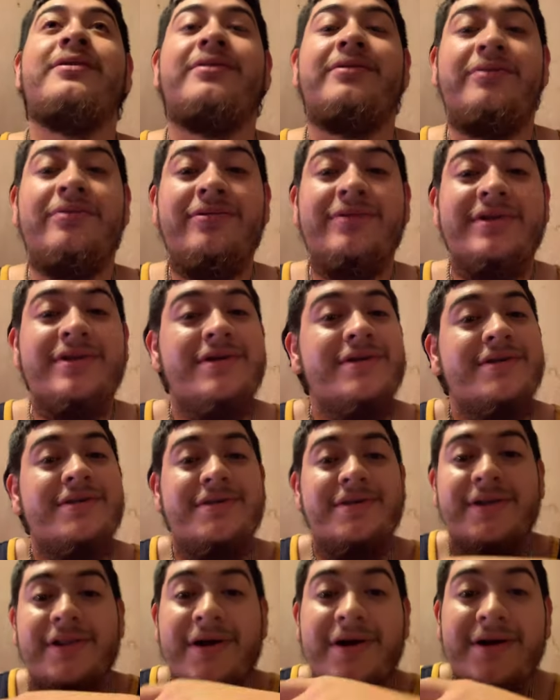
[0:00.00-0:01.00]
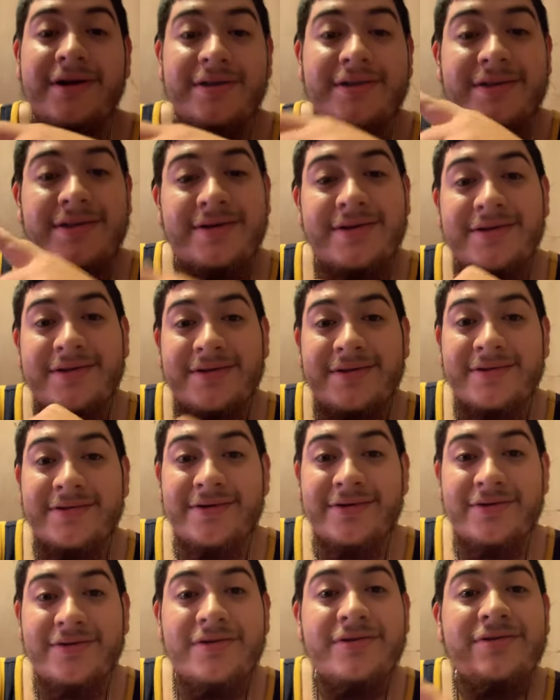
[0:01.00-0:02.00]
do things, a lot of things
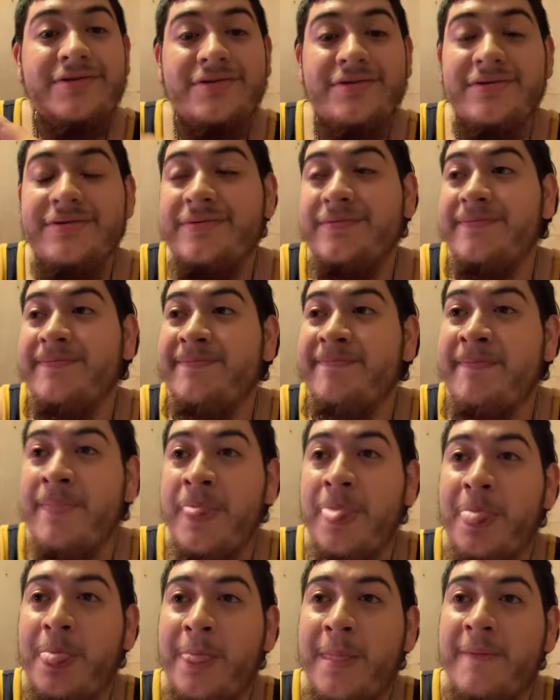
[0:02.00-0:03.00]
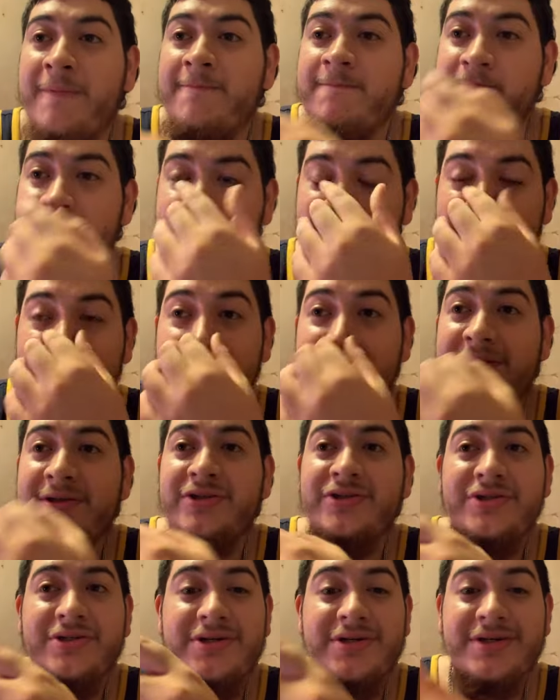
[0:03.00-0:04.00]
on YouTube, probably
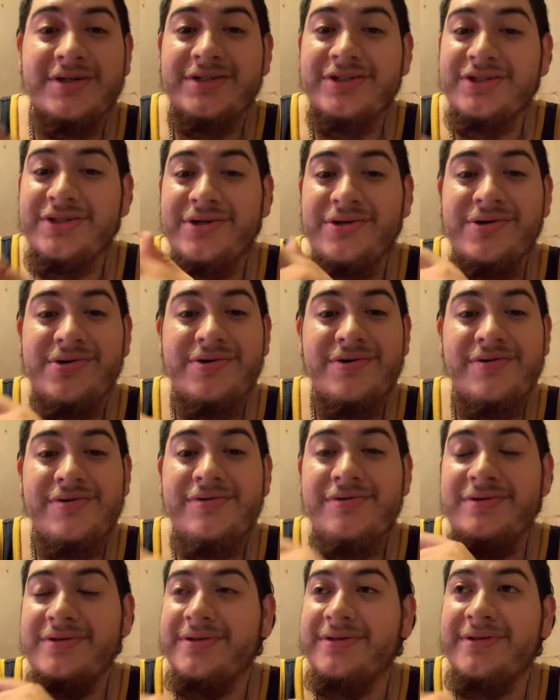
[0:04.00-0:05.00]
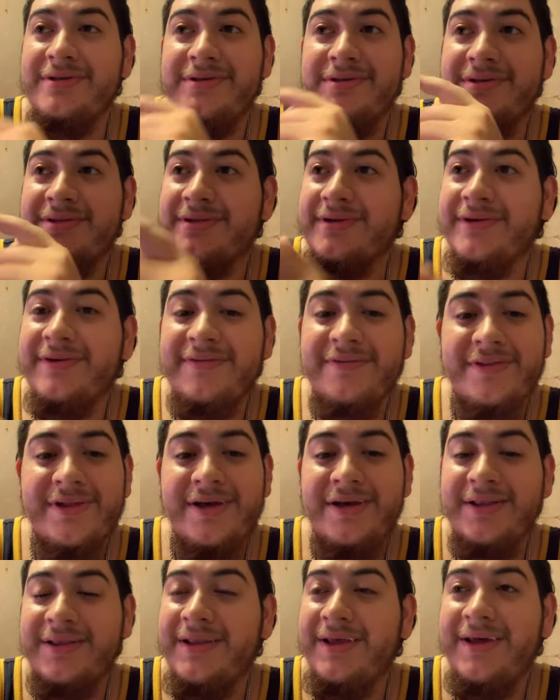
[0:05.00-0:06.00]
truck shows and stuff
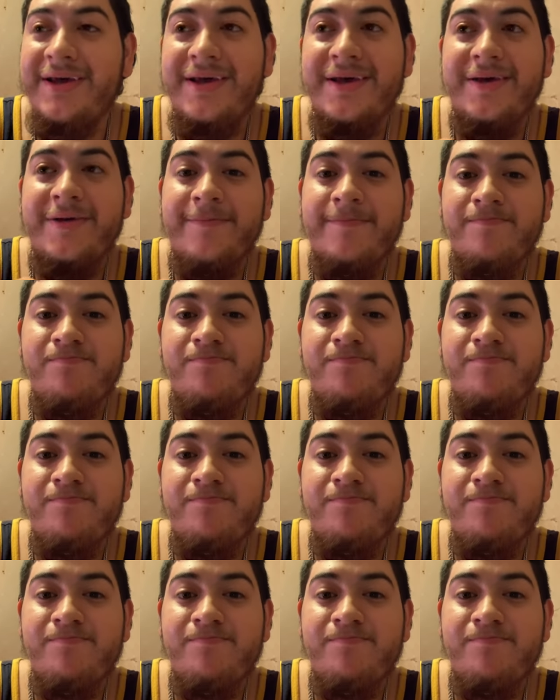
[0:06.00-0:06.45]
like that.